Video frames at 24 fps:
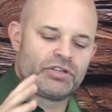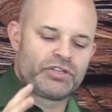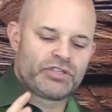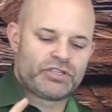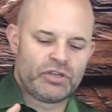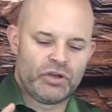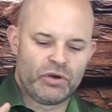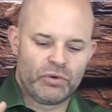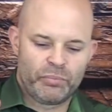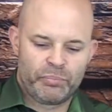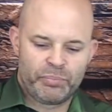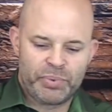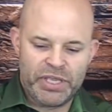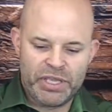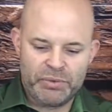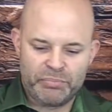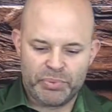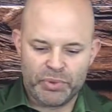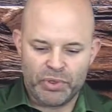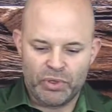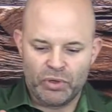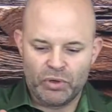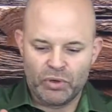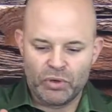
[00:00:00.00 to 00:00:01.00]
So
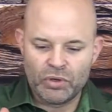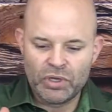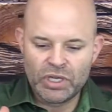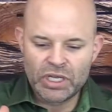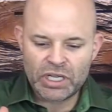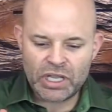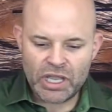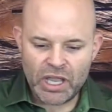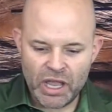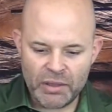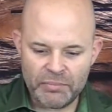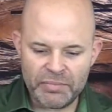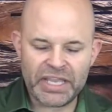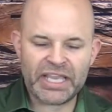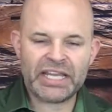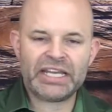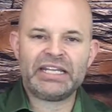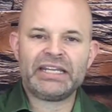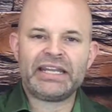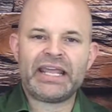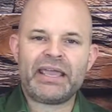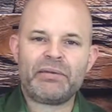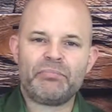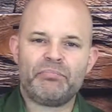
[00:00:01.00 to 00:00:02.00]
people come in
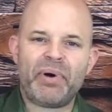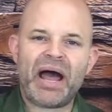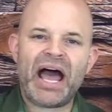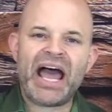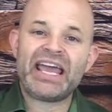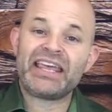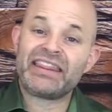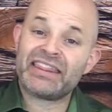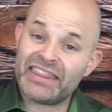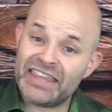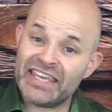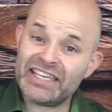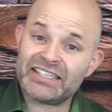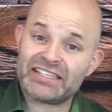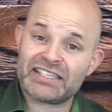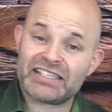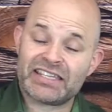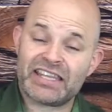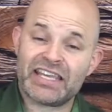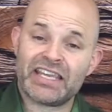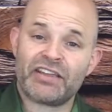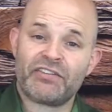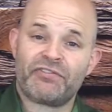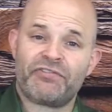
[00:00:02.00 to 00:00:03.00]
and they buy this
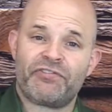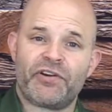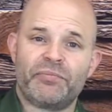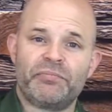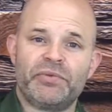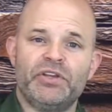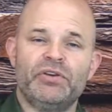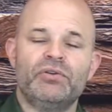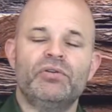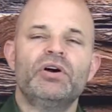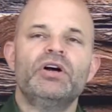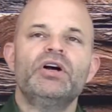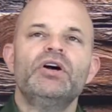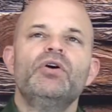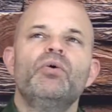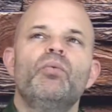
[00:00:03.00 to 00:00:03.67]
thing from you.